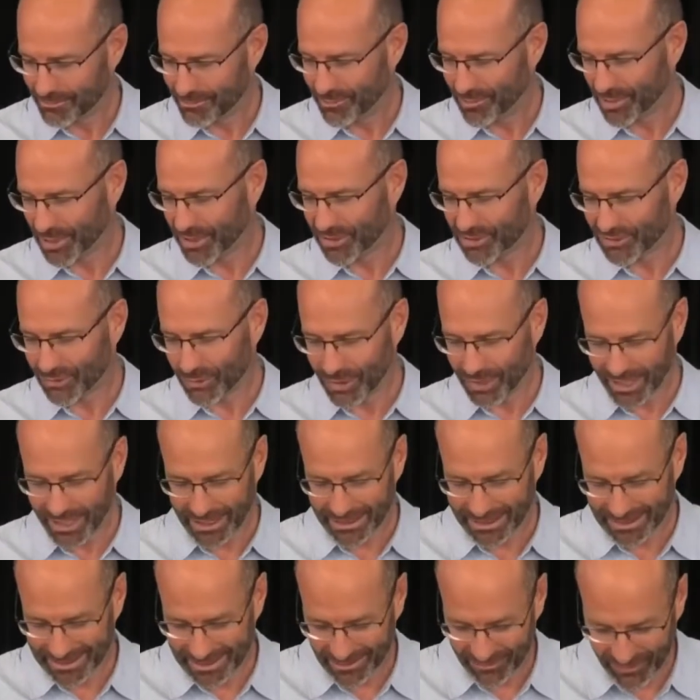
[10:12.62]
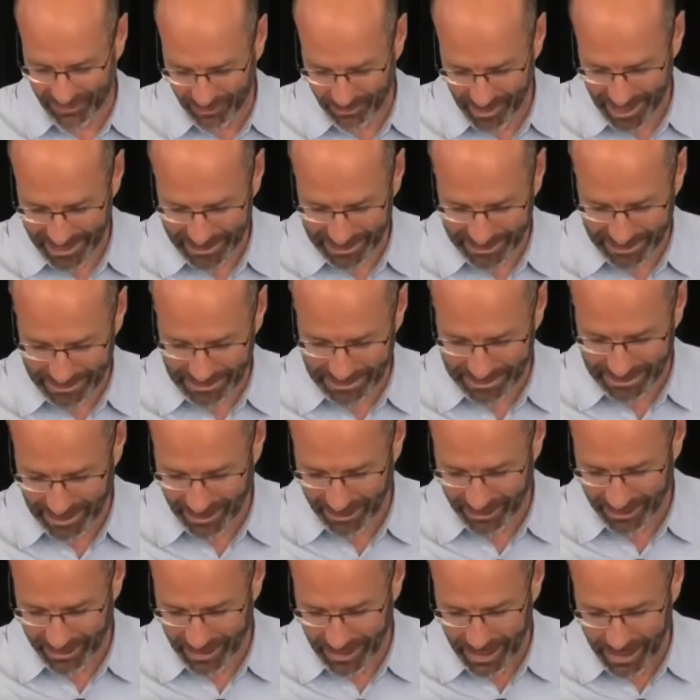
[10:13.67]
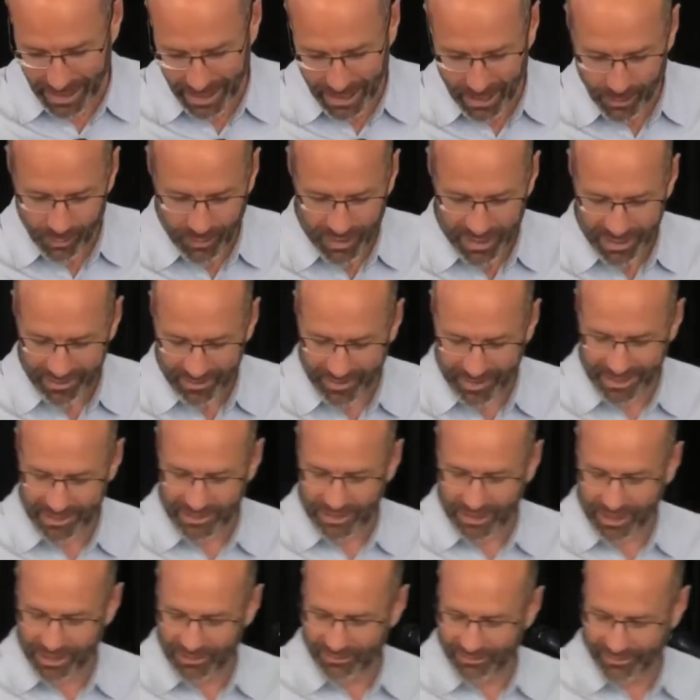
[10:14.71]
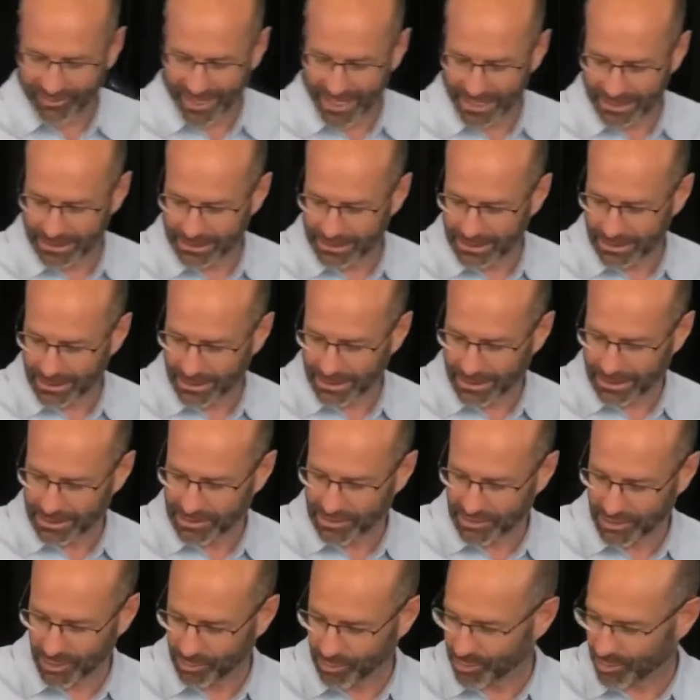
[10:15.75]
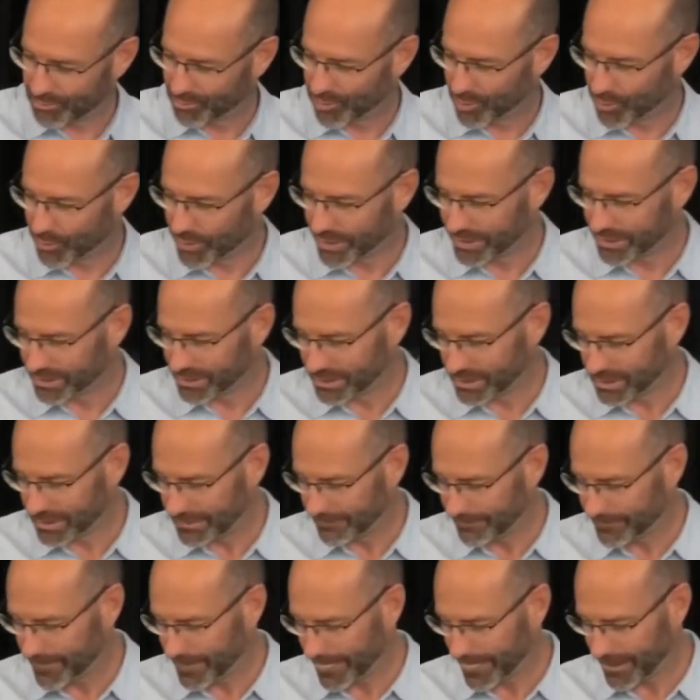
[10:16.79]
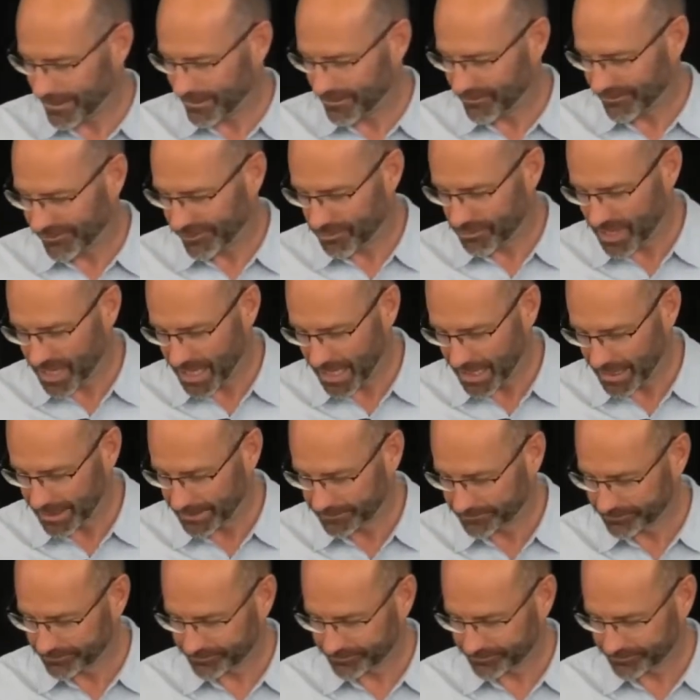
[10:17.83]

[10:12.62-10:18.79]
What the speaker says: because all it is information. So one of the things that I found is super important for me,